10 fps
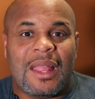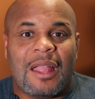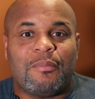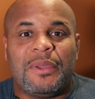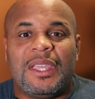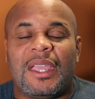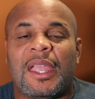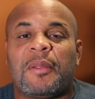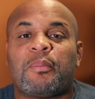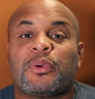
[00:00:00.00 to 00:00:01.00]
not be
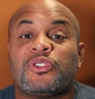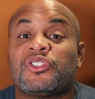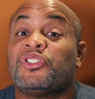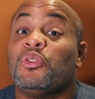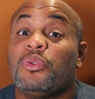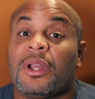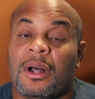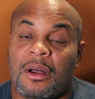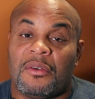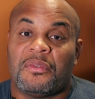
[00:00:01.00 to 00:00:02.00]
in pursuit
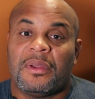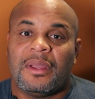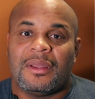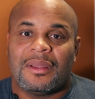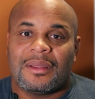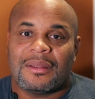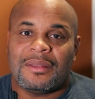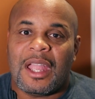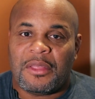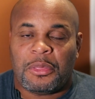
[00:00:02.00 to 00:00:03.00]
of
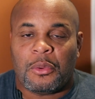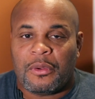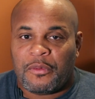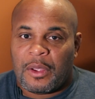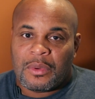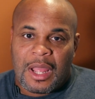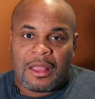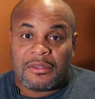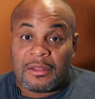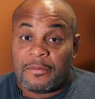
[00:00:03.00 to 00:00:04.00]
that third fight with
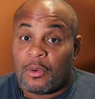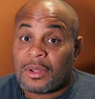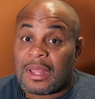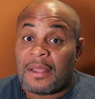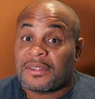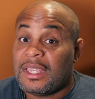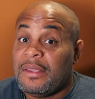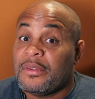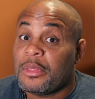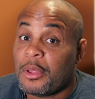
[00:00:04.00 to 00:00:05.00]
Alexander Volkanovski,
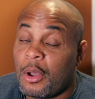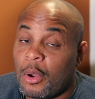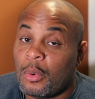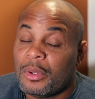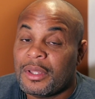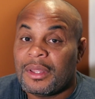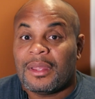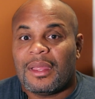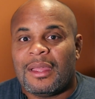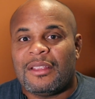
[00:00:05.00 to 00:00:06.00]
even though
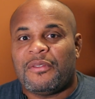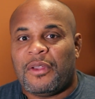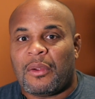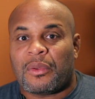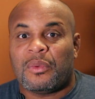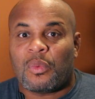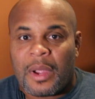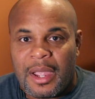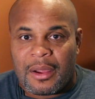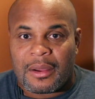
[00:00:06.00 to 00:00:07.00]
it's very
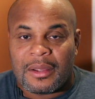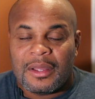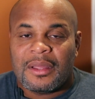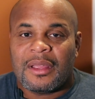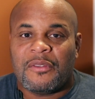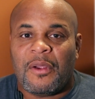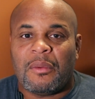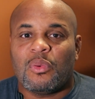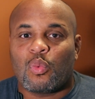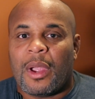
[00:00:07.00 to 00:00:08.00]
rare. It's
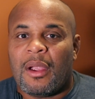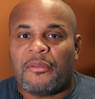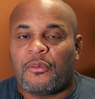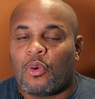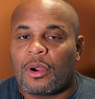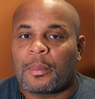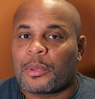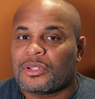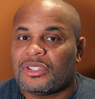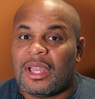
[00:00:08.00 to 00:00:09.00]
very rare for a
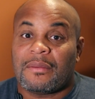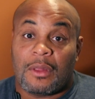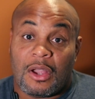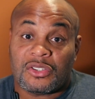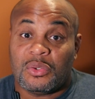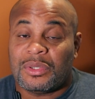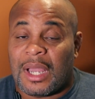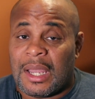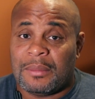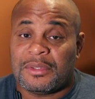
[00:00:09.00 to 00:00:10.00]
person to have lost two
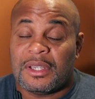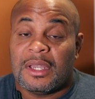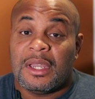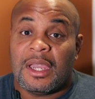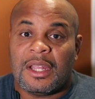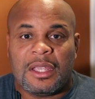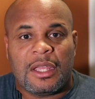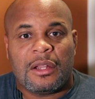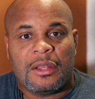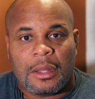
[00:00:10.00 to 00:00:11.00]
times and then
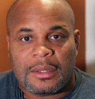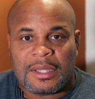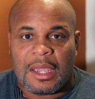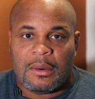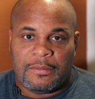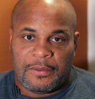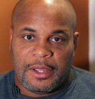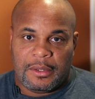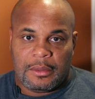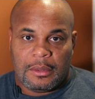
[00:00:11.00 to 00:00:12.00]
get another title fight.